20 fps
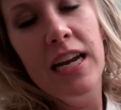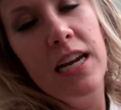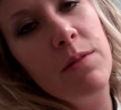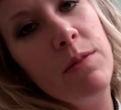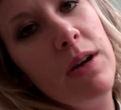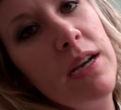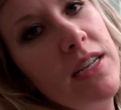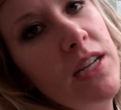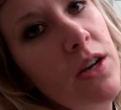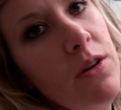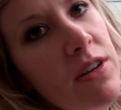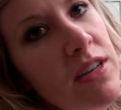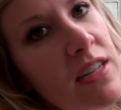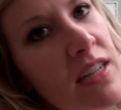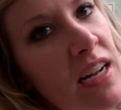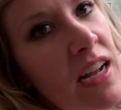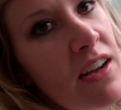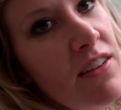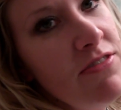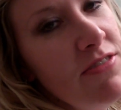Anyway, no, we
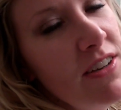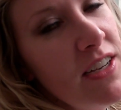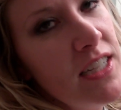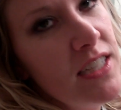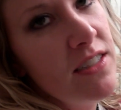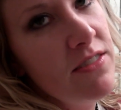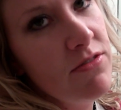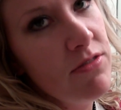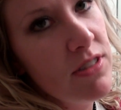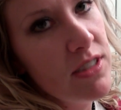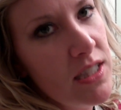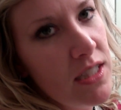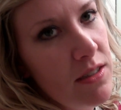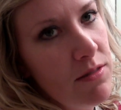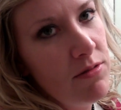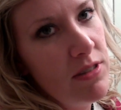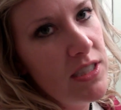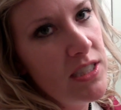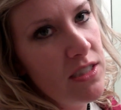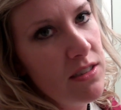did have fun with
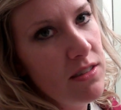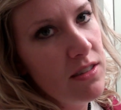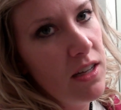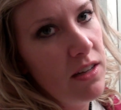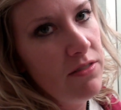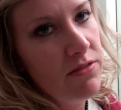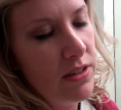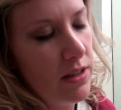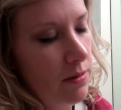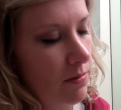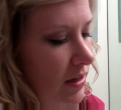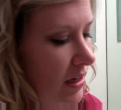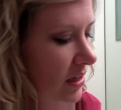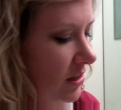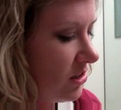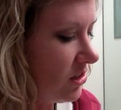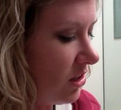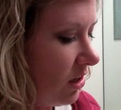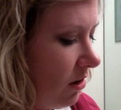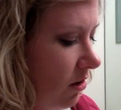them. We do love them.
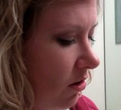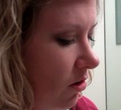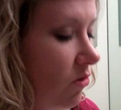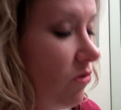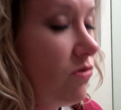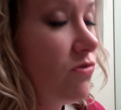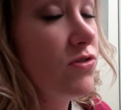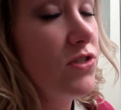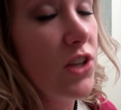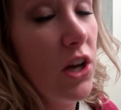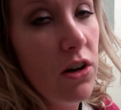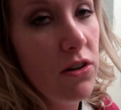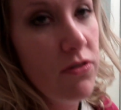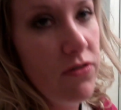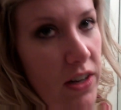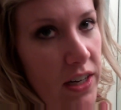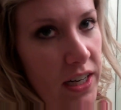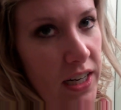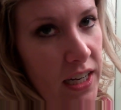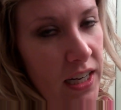They're so, so
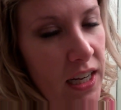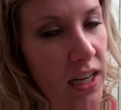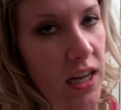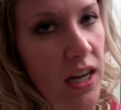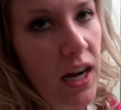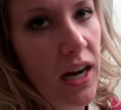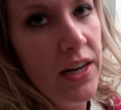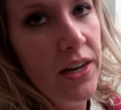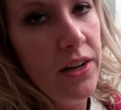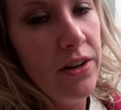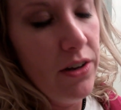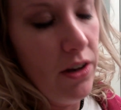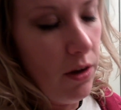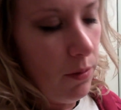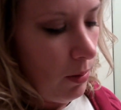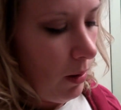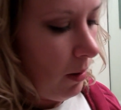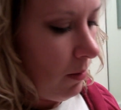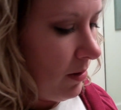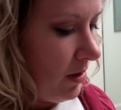funny. I know
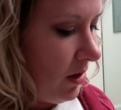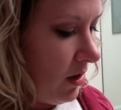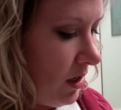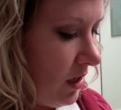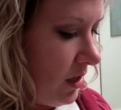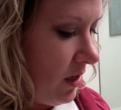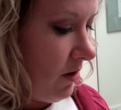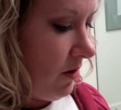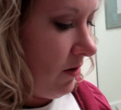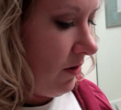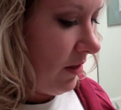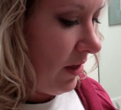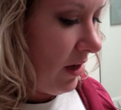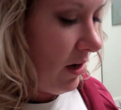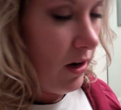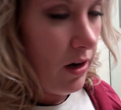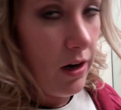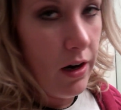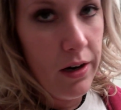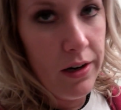y'all probably already know who they
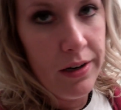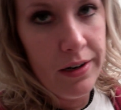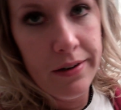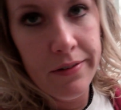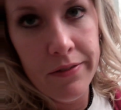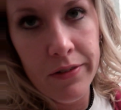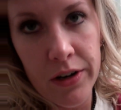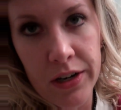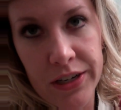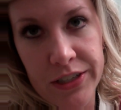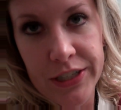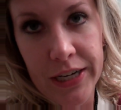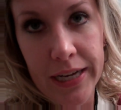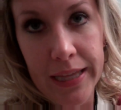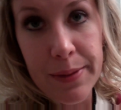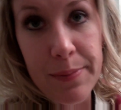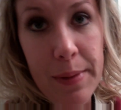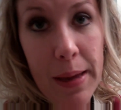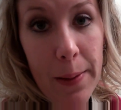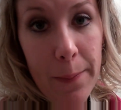are and have already checked
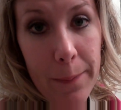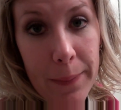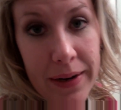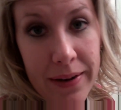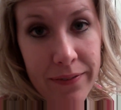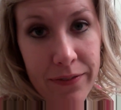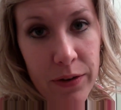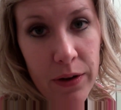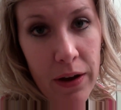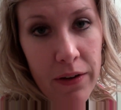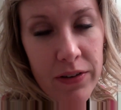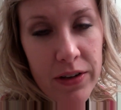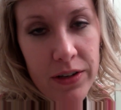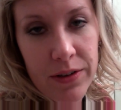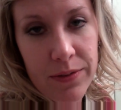them out, but if you haven't.